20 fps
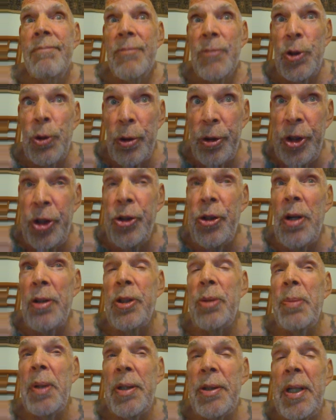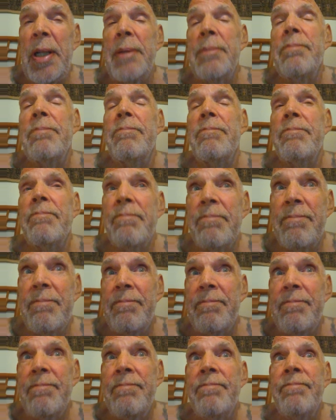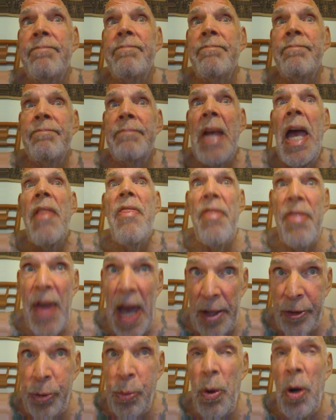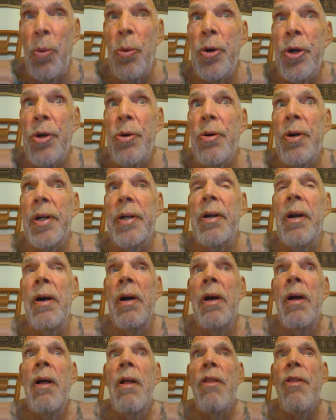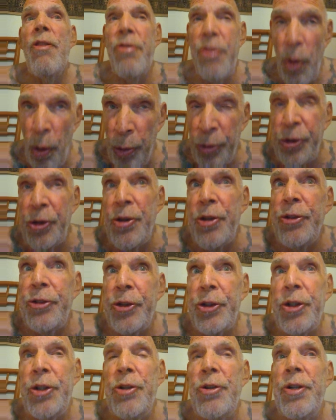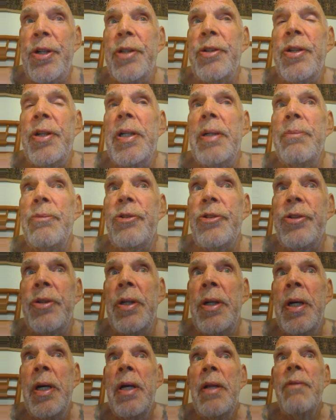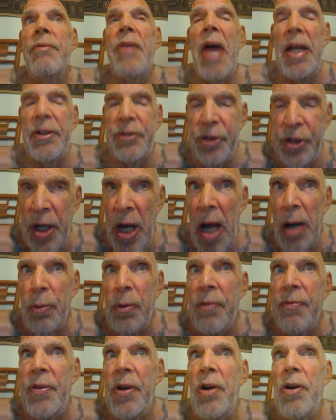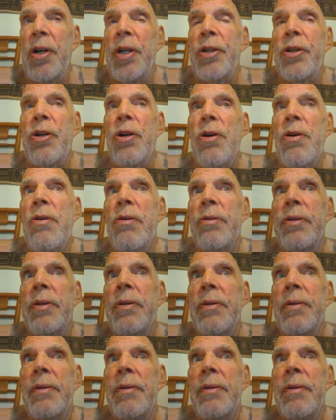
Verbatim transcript: So she talked about that. That's what we're doing. Those are the security teams. That's the Aquaferion Code.